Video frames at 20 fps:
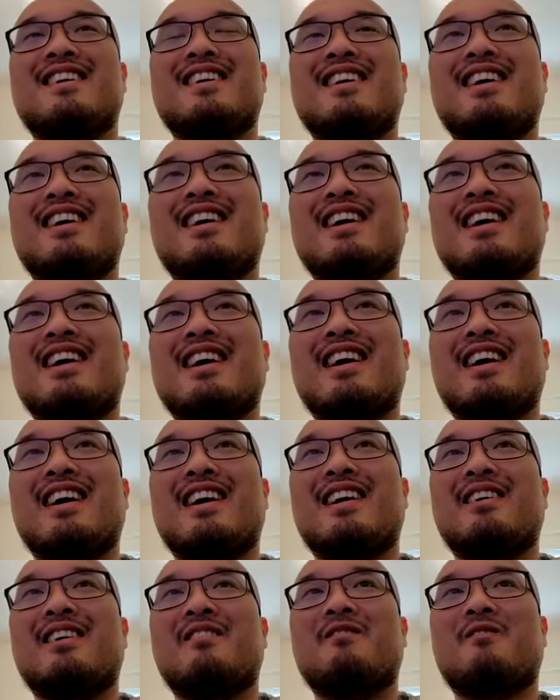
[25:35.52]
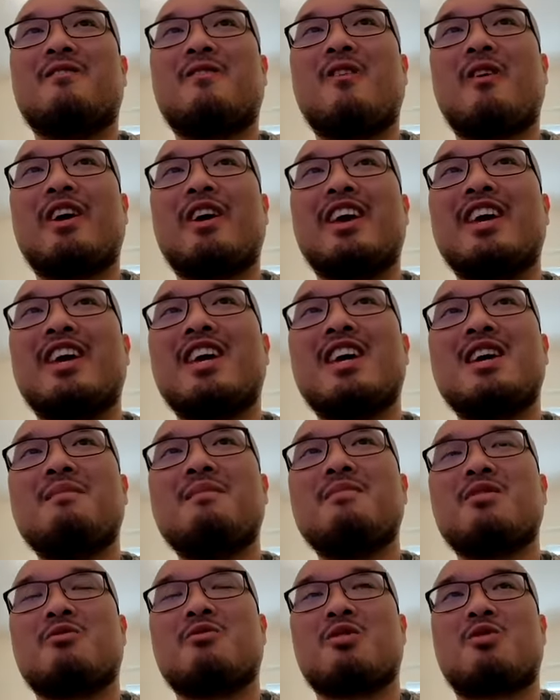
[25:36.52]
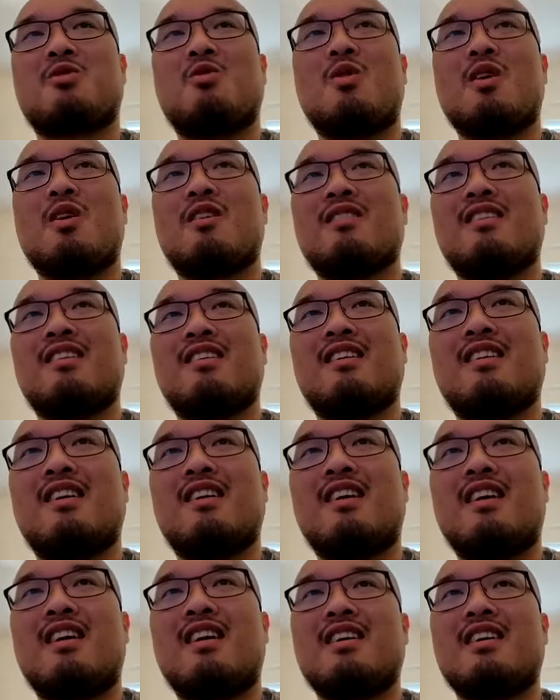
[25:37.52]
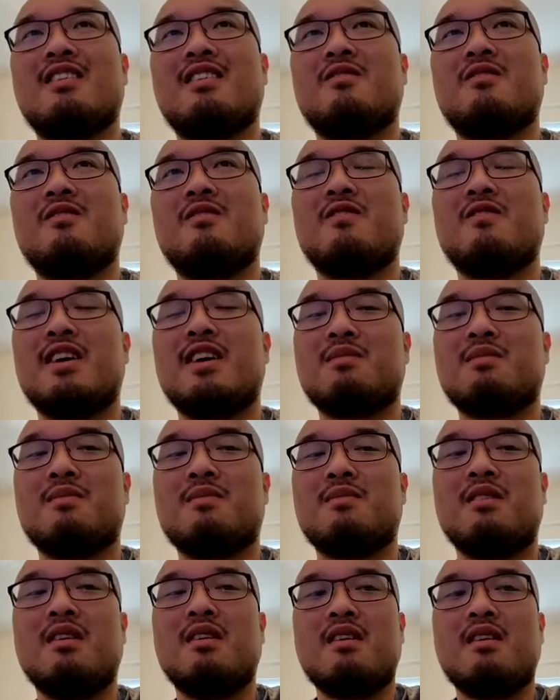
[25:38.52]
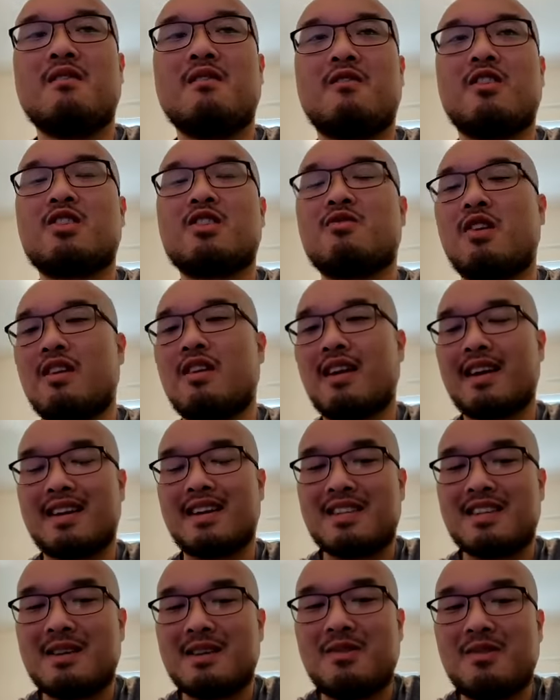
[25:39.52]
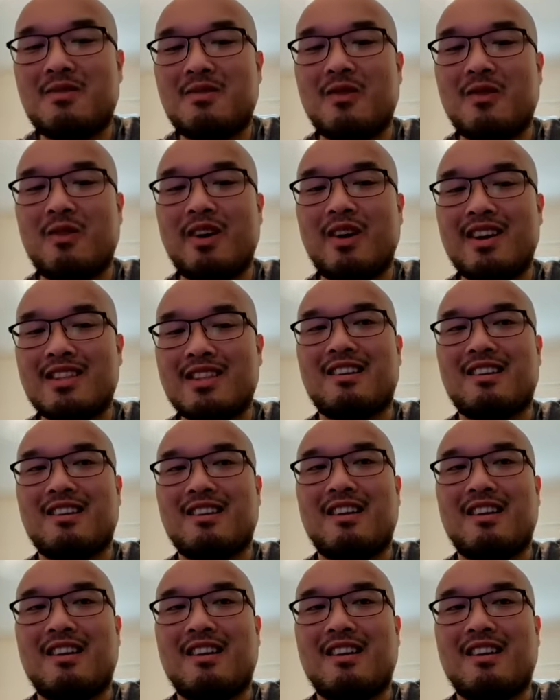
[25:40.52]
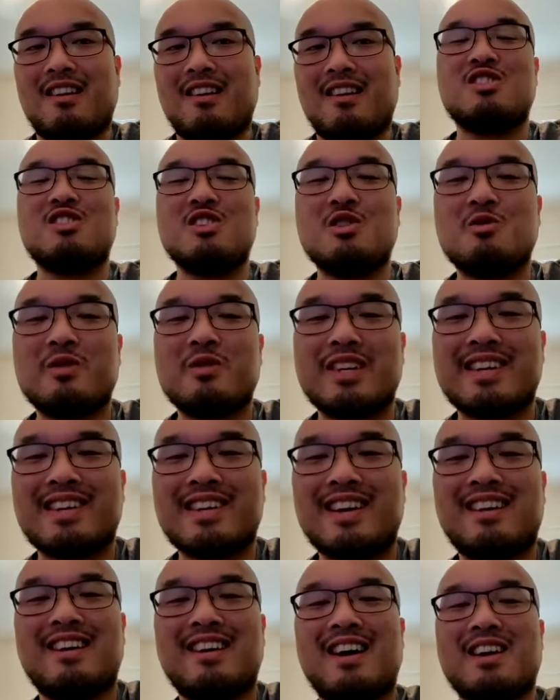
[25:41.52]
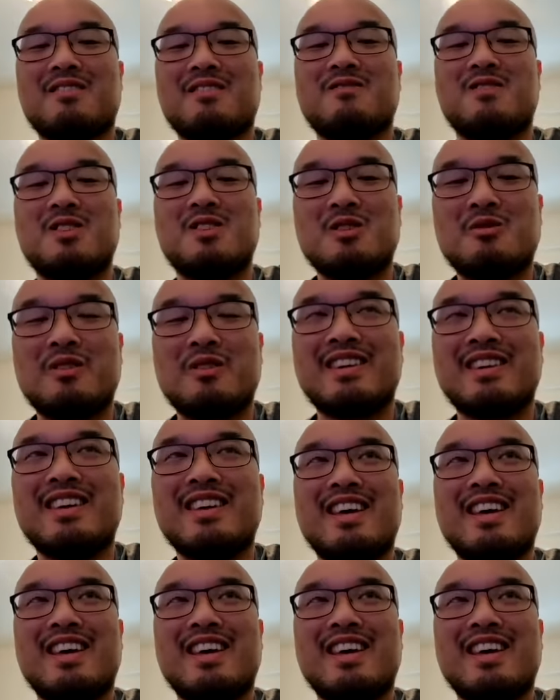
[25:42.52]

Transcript: And for him, it required a lot of investment. First of all, like I said before, it's a lot of just doing, a lot of doing.